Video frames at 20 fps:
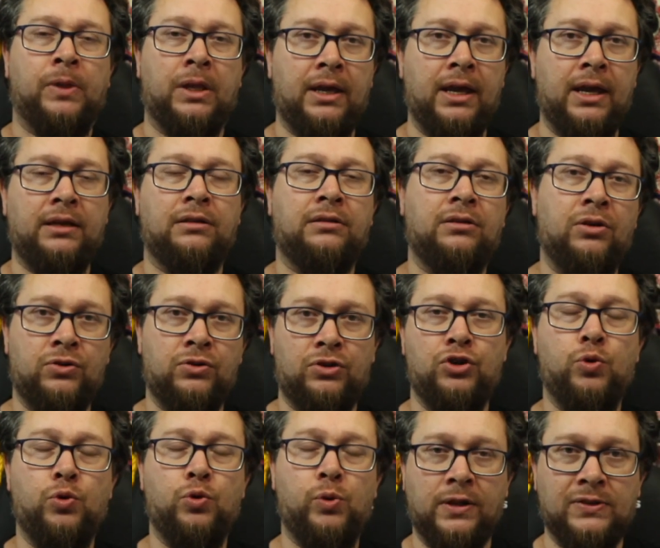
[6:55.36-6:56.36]
getting those
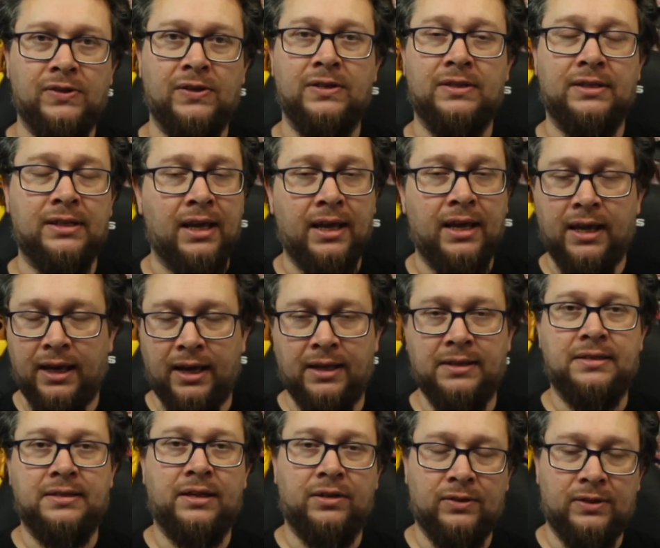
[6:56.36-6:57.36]
nuances
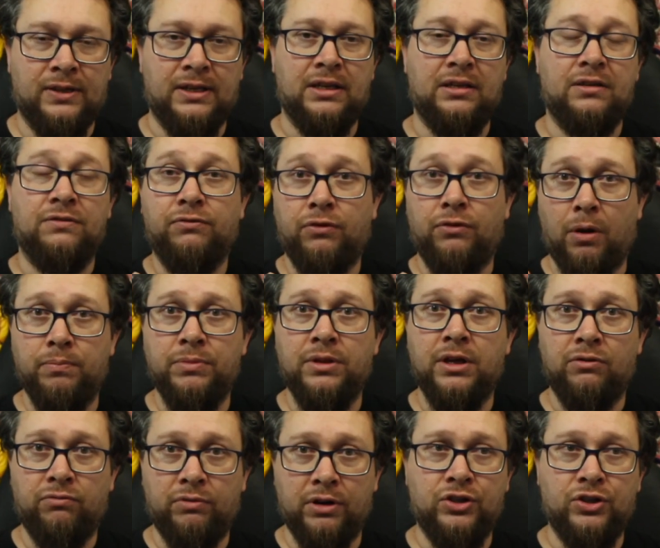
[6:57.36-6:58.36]
and subtleties from
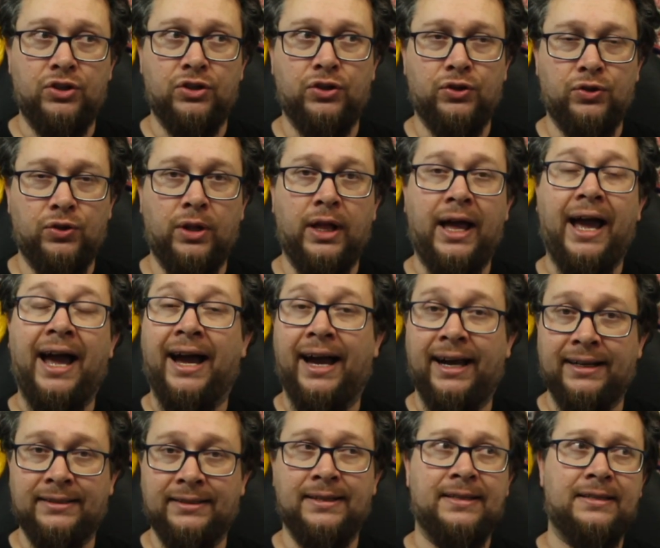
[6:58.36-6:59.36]
the original
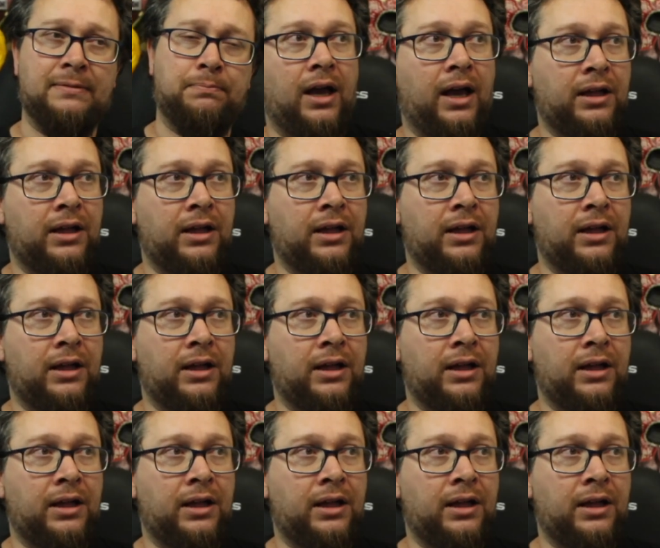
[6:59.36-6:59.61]
actors.